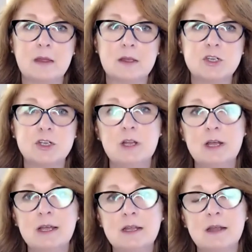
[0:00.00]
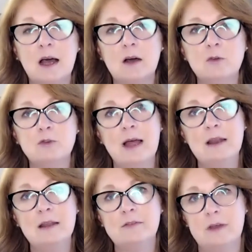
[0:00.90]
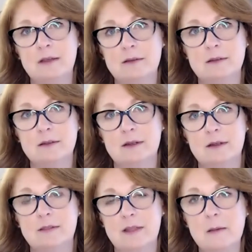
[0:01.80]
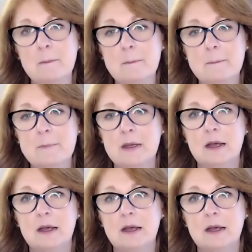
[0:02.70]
She learned how to elevate them